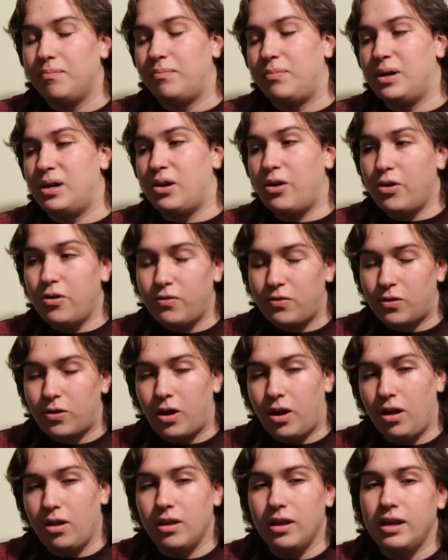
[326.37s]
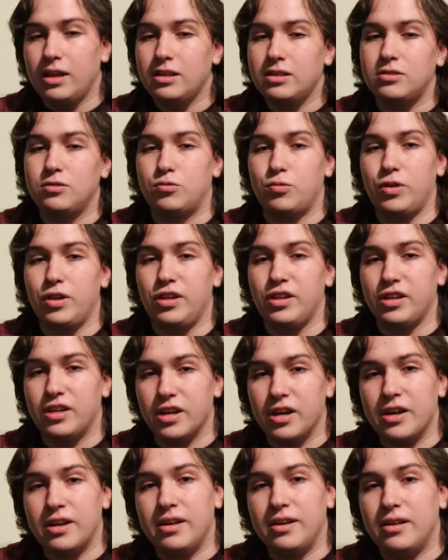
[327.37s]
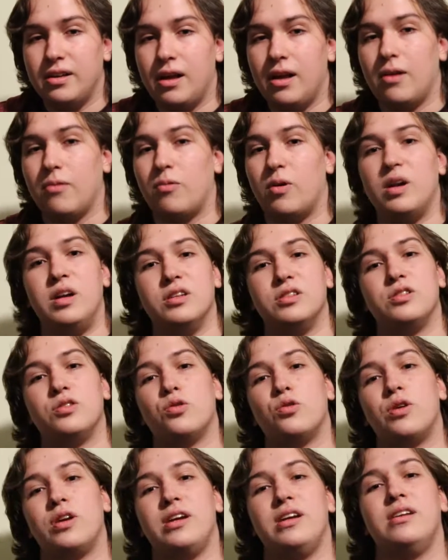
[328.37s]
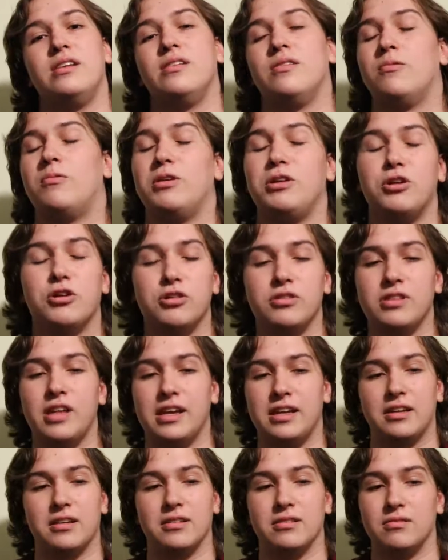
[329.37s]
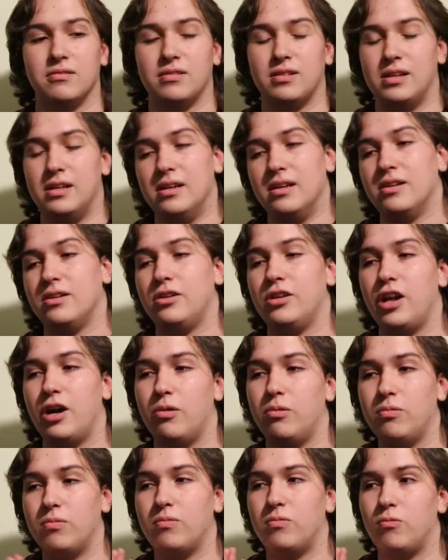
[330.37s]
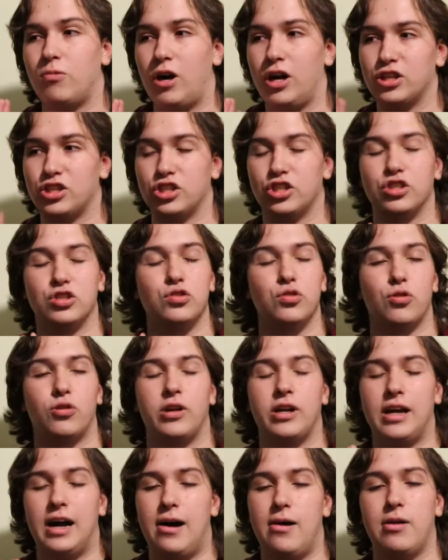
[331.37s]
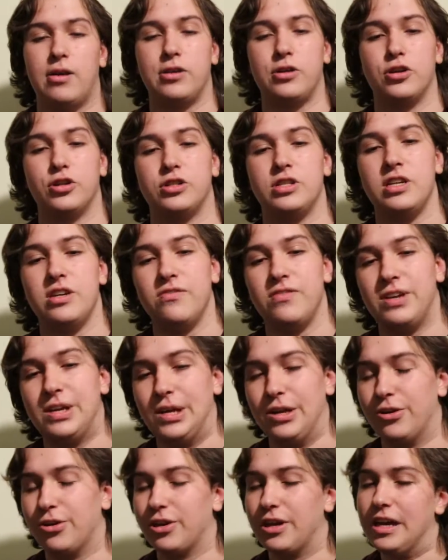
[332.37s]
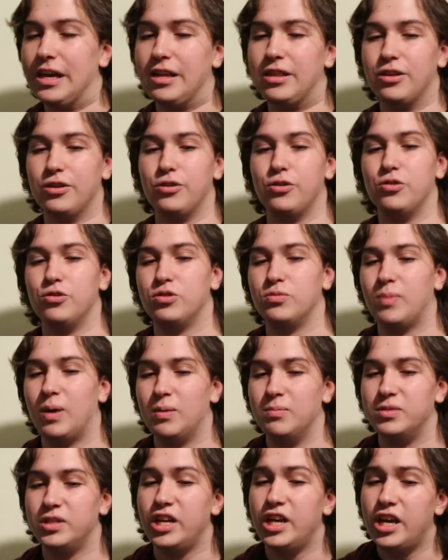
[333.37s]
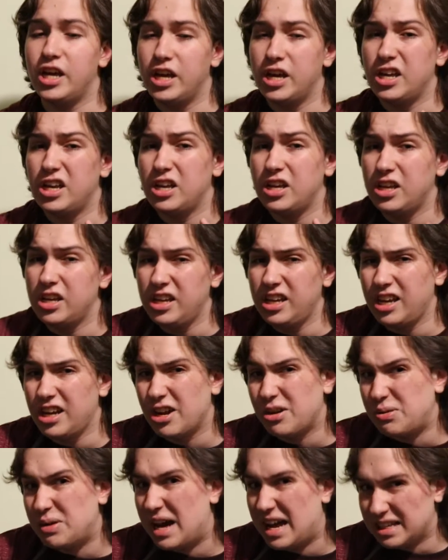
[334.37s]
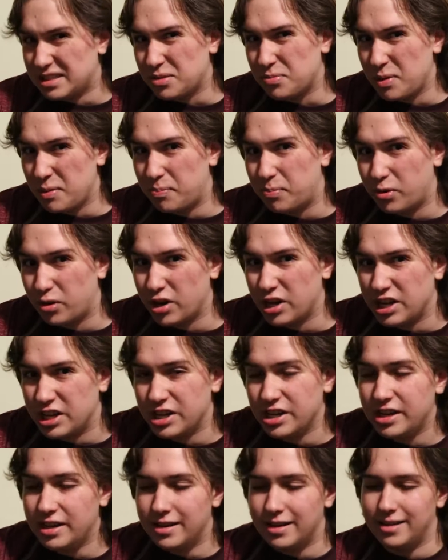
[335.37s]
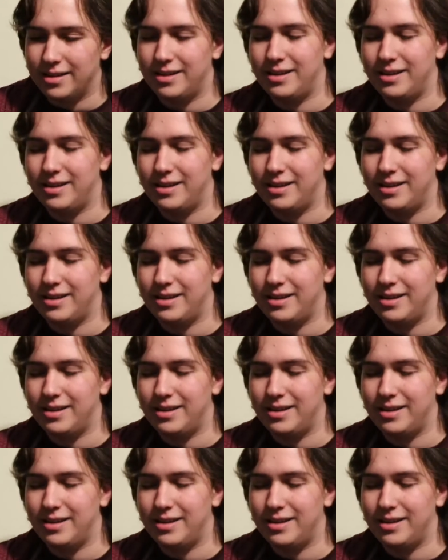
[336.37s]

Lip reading: But overall, it is really good. When you're like, you know, watching the story out on your TV and you're getting the goosebumps, you know it has to be pretty good.